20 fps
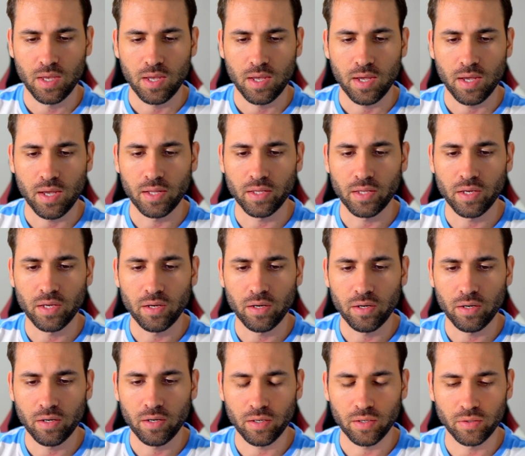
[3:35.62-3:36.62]
And
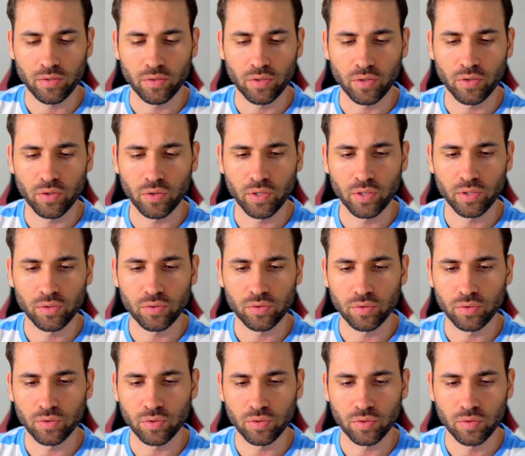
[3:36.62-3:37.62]
here you're going
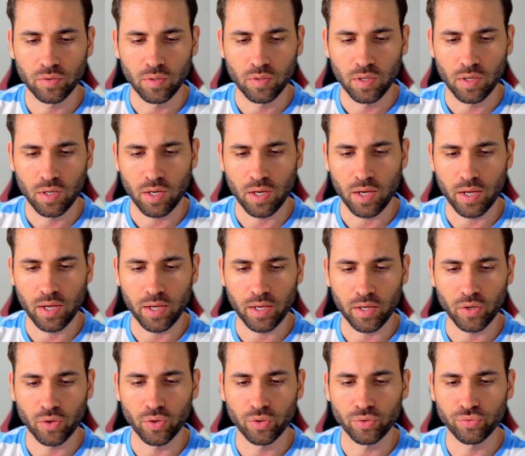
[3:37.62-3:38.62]
to uh,
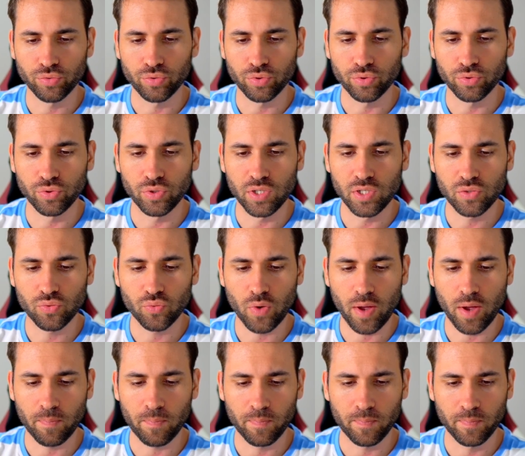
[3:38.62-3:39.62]
go to this
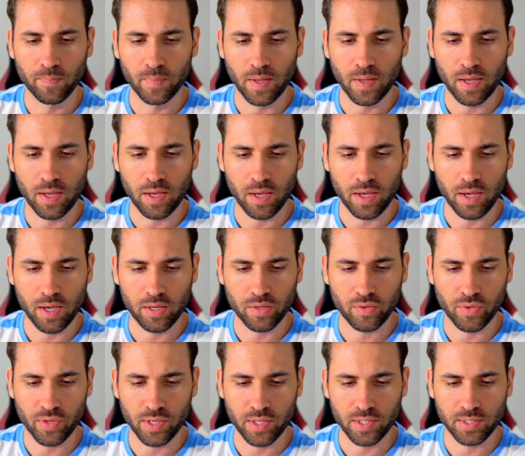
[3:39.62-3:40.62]
web
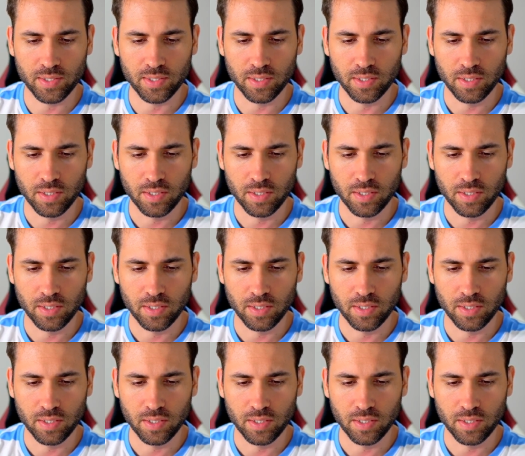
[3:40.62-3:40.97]
address.